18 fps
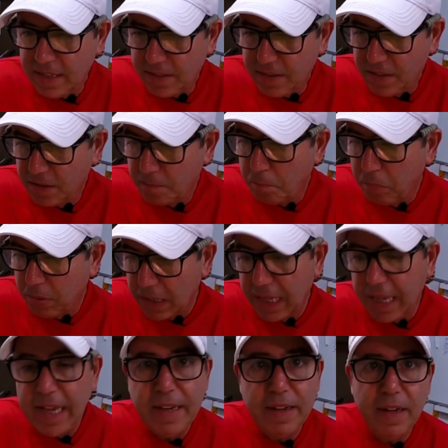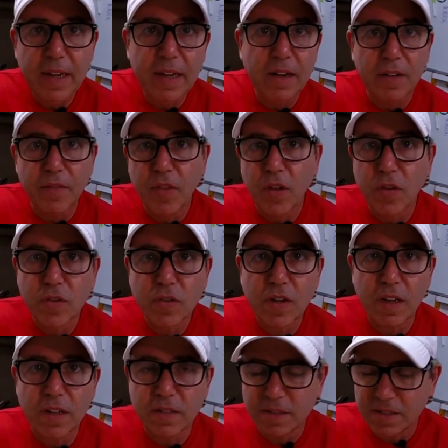The blending of those
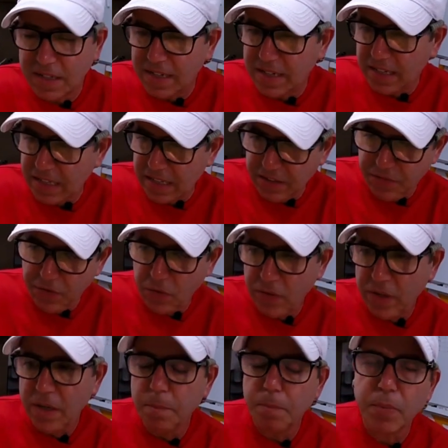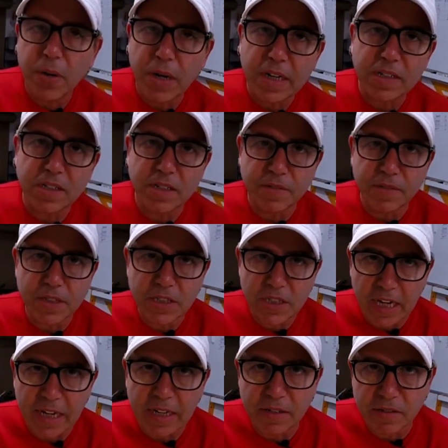colors kind of give you the impression of a
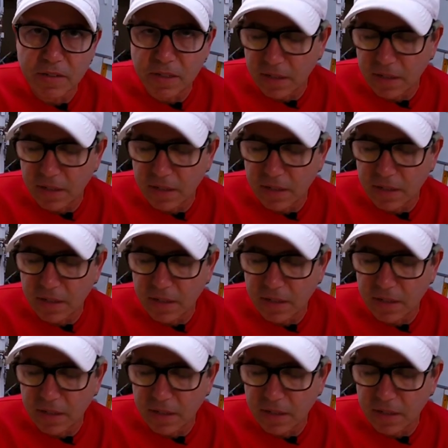changed